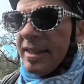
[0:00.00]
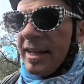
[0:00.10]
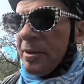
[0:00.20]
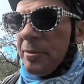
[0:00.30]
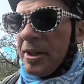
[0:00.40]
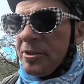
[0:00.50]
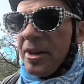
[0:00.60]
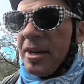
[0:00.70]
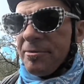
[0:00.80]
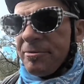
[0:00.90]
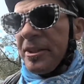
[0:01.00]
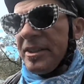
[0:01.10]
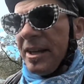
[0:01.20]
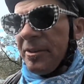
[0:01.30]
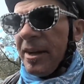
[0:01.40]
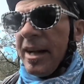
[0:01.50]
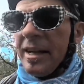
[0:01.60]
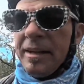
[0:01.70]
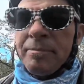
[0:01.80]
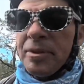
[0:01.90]
I don't want to try and fund that ride
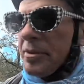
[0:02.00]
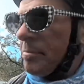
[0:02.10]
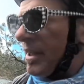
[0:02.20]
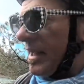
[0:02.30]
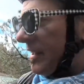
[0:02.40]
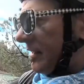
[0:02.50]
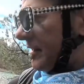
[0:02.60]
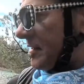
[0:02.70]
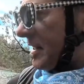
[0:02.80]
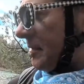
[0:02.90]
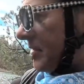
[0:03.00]
and build the bike at the same